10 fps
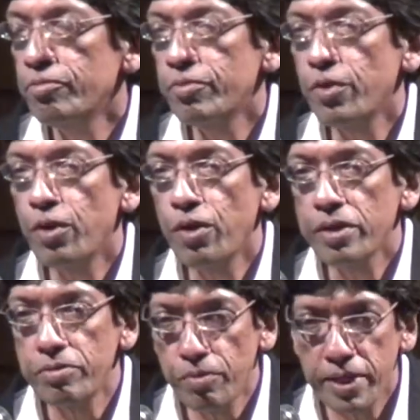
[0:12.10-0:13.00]
for
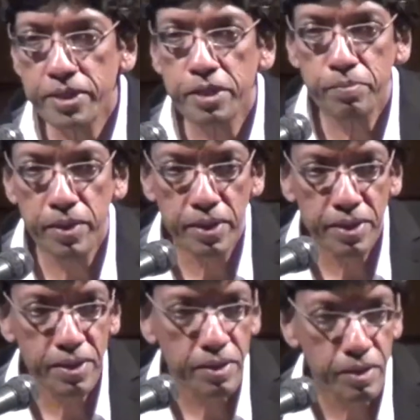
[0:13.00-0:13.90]
inviting me
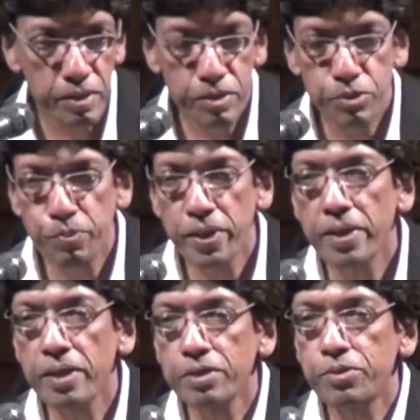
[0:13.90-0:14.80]
to be
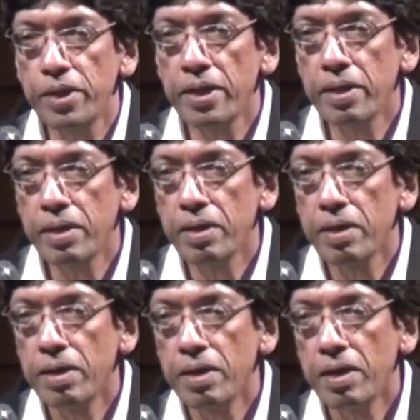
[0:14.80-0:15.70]
here today.
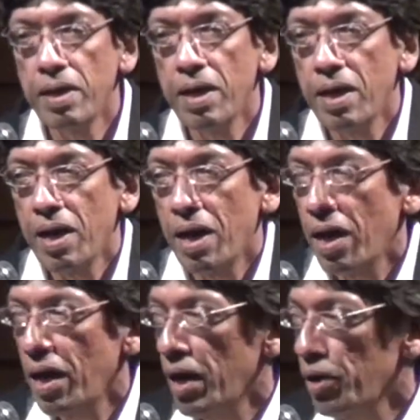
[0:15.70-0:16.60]

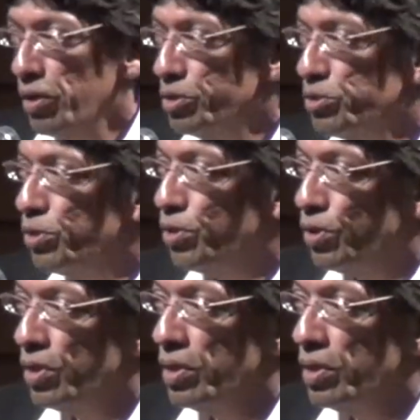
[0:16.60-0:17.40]
I also